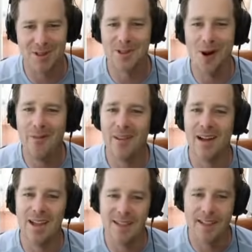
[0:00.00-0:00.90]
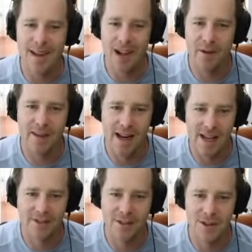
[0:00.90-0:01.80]
so hopefully Hudson can help me on the next
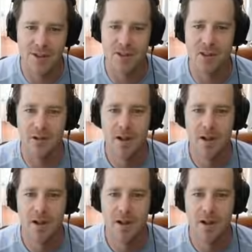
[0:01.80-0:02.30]
video too.